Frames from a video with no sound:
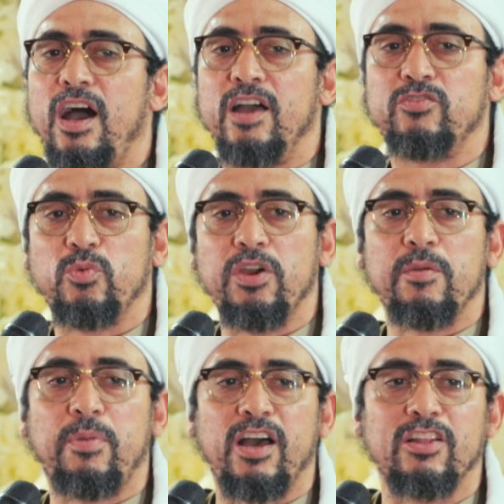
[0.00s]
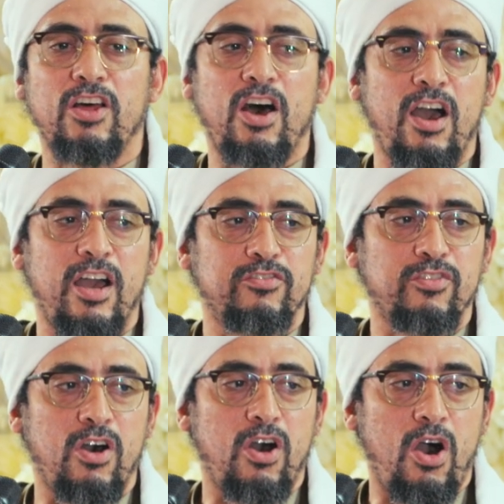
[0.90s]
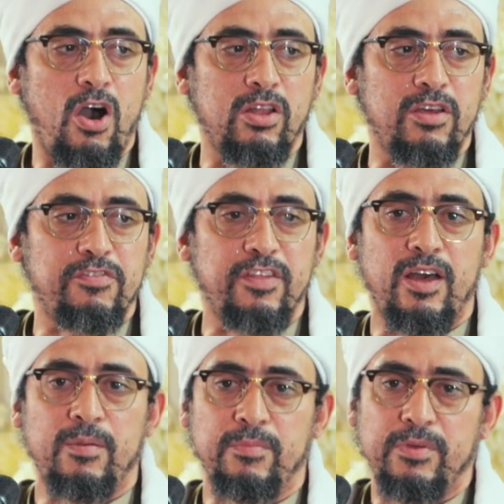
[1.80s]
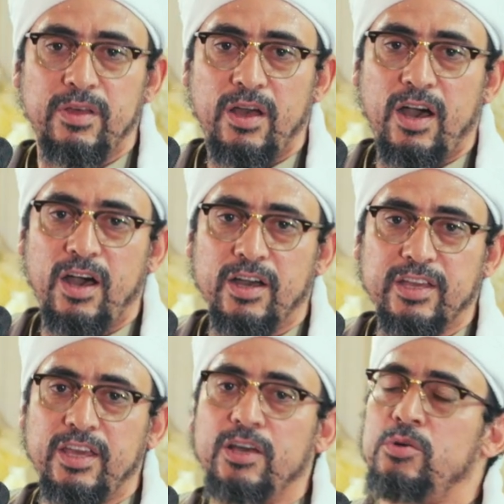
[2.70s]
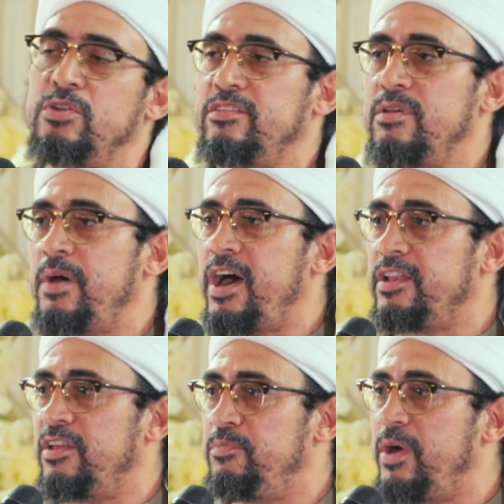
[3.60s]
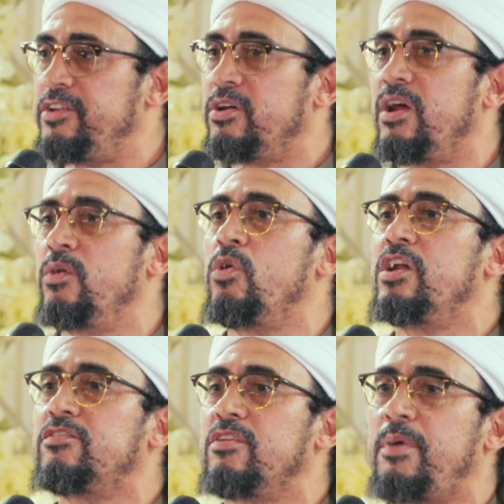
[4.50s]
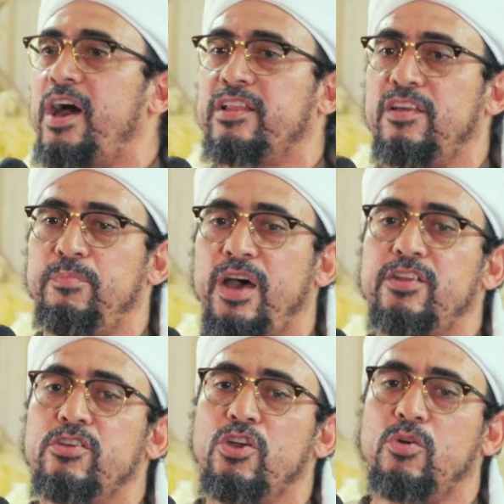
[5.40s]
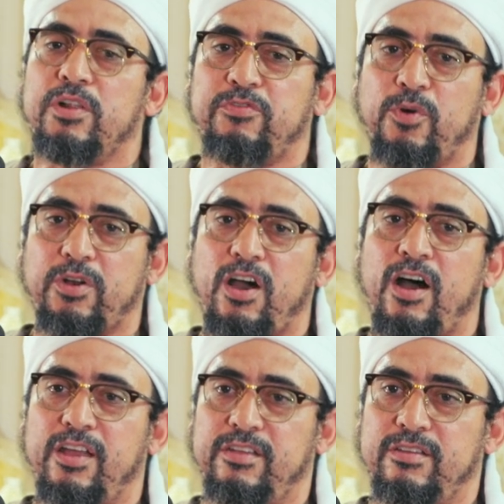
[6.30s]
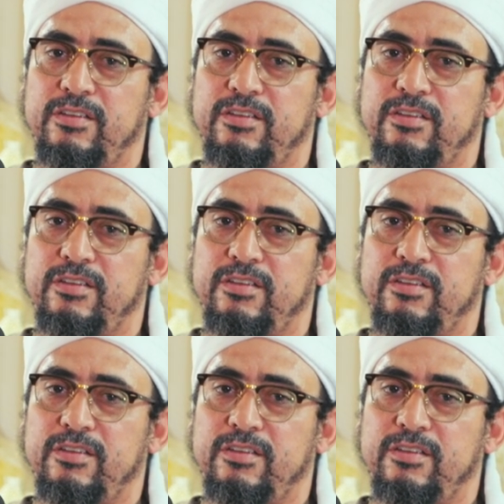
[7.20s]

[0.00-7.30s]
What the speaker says: I swear by Allah, I saw all of them killed at the Battle of Badr. And what is the Battle of Badr? Yawm al-Furqan.